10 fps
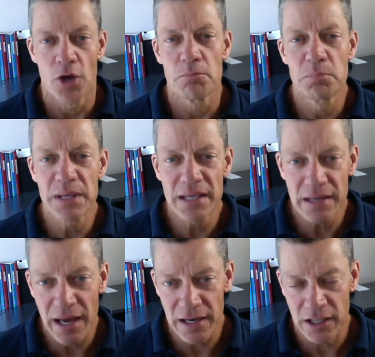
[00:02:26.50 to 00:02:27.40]
being
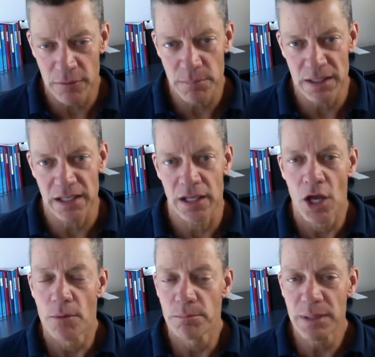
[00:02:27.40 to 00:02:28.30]
on a committee,
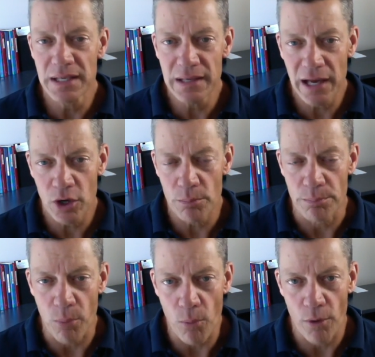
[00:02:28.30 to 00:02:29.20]
being on a
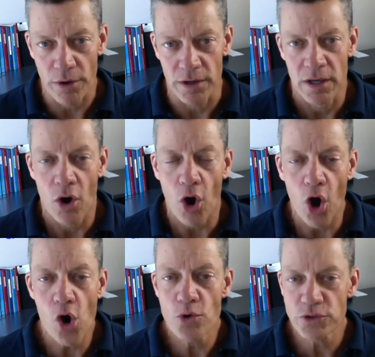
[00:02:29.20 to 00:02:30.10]
board,
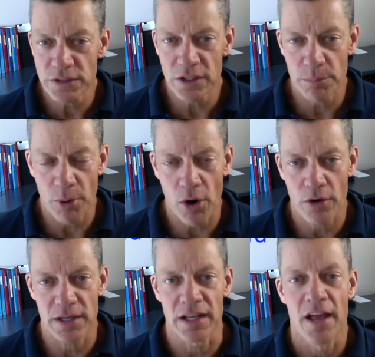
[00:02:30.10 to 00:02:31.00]
hosting a
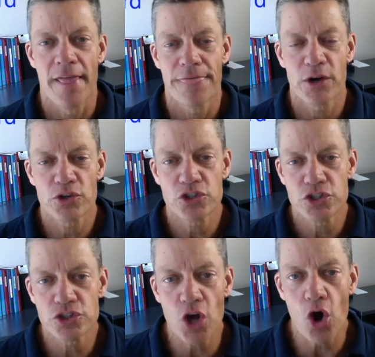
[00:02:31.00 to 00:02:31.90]
party. There's
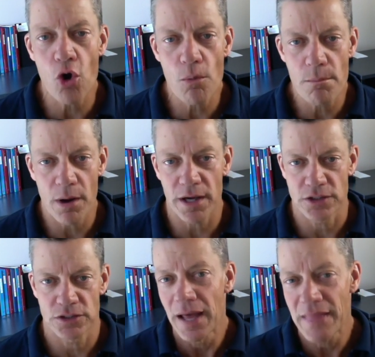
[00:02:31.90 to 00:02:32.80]
so
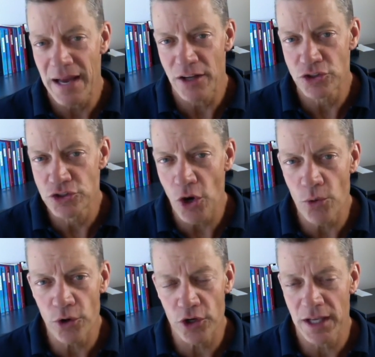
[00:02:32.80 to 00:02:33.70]
much that a
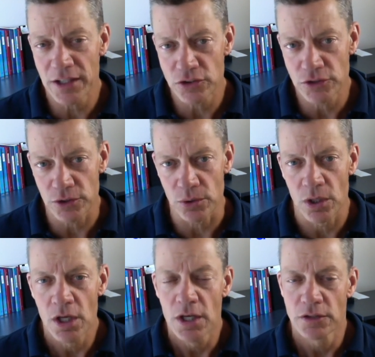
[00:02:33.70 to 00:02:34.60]
donor can do
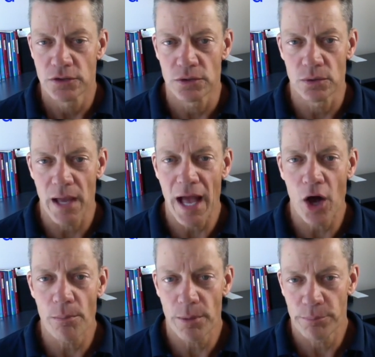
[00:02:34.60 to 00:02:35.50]
to
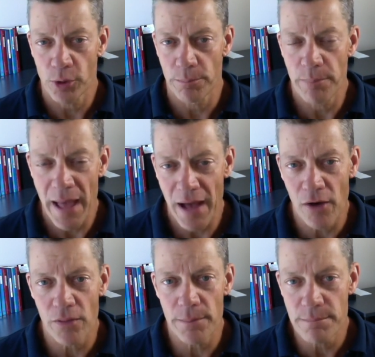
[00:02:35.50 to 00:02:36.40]
help
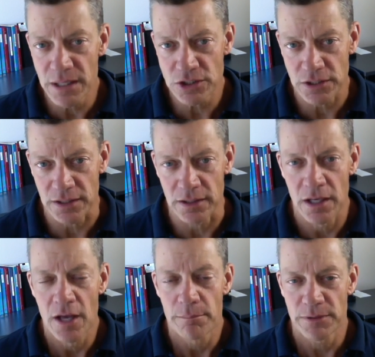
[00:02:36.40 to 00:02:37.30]
propel the mission
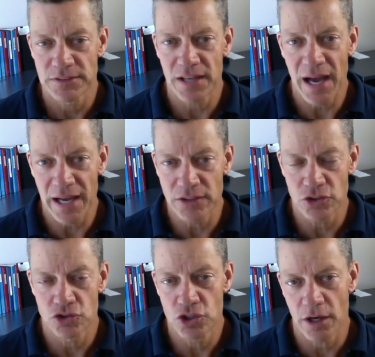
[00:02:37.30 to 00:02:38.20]
besides
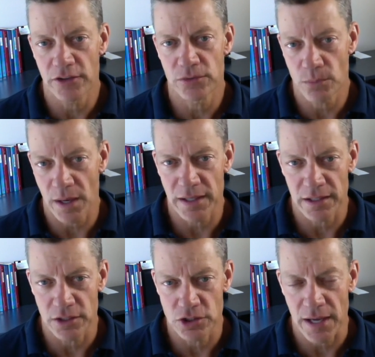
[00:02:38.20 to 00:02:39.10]
just
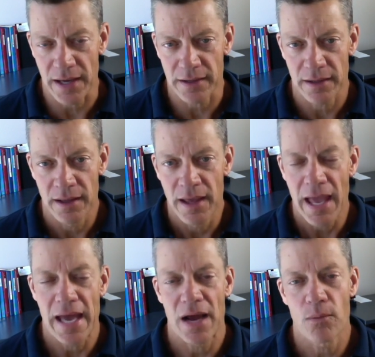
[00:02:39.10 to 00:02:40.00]
writing a check.
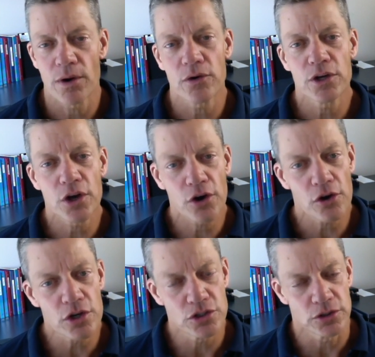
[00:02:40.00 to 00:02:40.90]
And I want to
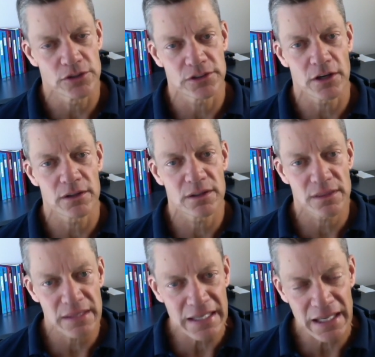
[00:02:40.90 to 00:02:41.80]
encourage you to start
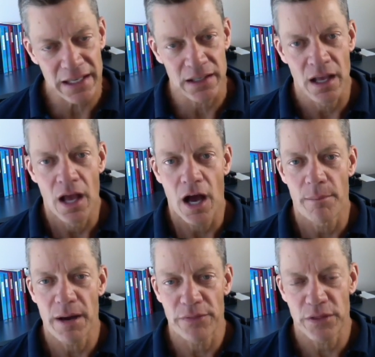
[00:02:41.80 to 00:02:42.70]
thinking
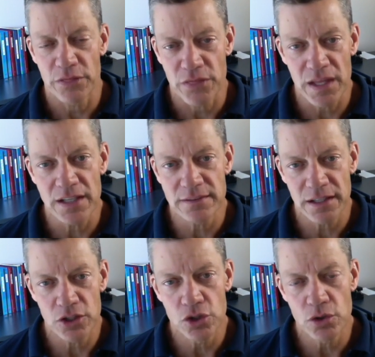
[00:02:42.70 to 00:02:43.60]
about the things
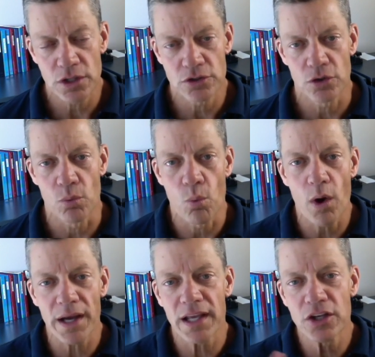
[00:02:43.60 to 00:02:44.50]
that you can do.
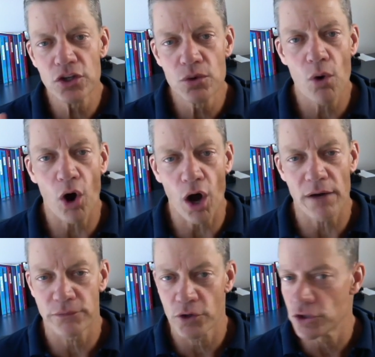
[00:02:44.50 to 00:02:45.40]
What can you
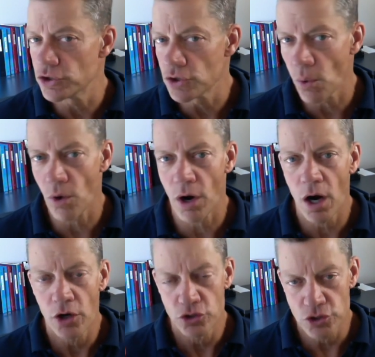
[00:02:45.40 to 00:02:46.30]
offer
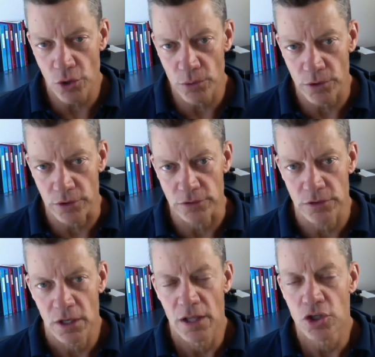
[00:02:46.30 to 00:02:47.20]
your donors,
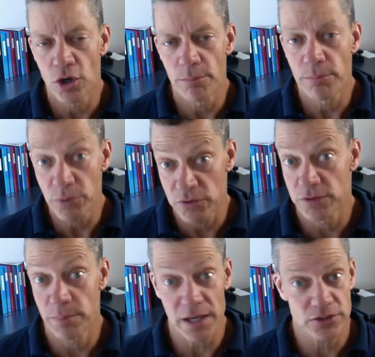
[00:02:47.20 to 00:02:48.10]

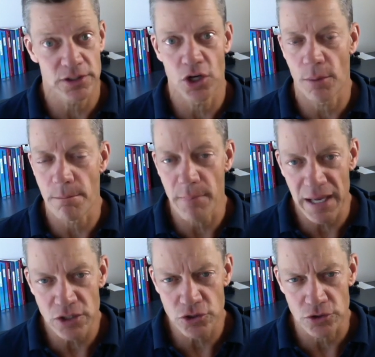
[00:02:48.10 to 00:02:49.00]
especially your
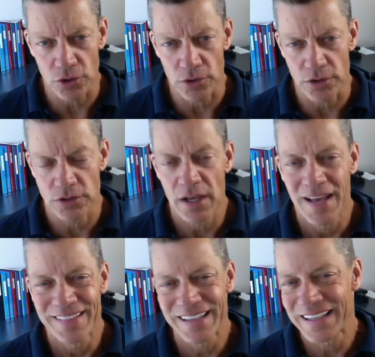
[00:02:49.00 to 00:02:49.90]
major donors,
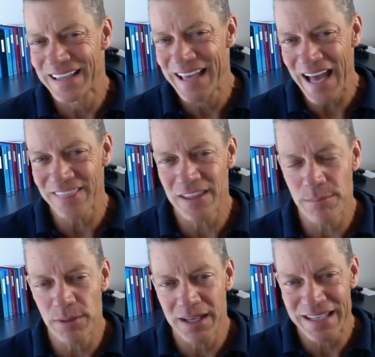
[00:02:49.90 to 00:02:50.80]
to get
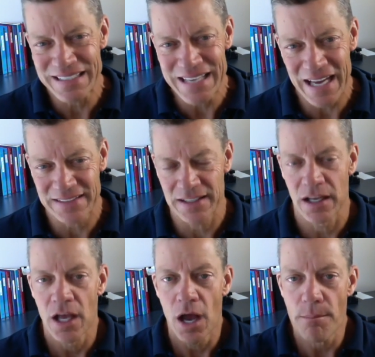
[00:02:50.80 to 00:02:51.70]
them connected,
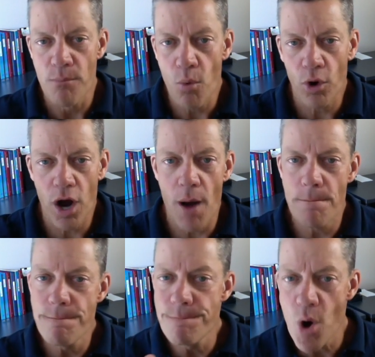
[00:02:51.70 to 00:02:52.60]
more
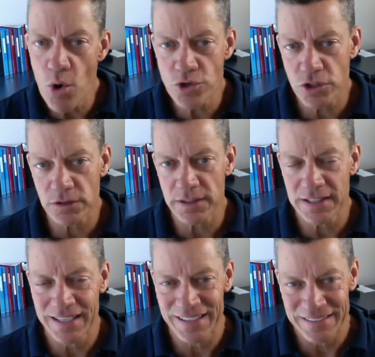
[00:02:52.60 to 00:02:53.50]
emotionally
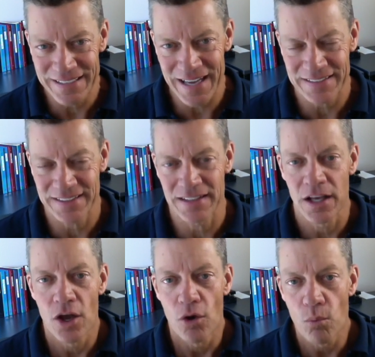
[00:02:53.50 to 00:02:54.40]
connected
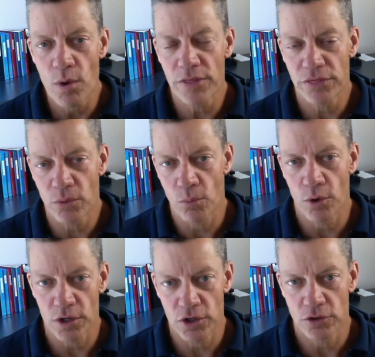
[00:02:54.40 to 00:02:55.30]
with the
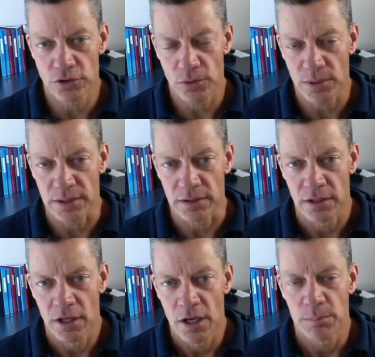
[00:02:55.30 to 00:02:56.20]
work you're doing?
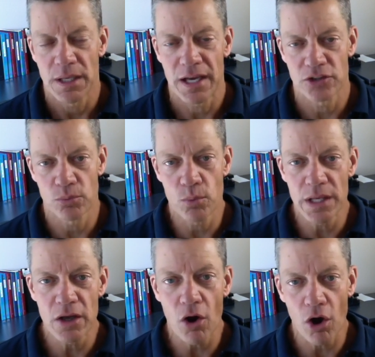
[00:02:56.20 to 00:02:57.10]
Because
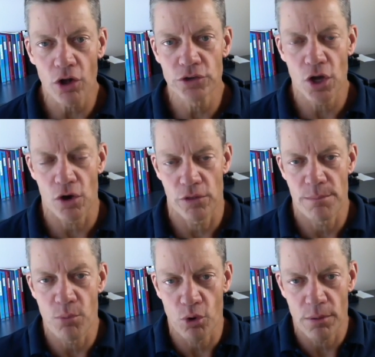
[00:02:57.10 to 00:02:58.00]
we all know the
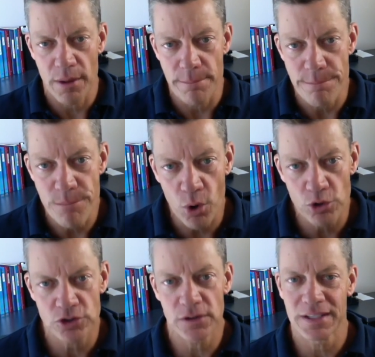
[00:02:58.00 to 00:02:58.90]
more
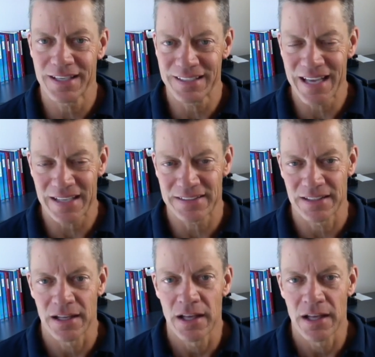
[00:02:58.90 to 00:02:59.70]
emotionally connected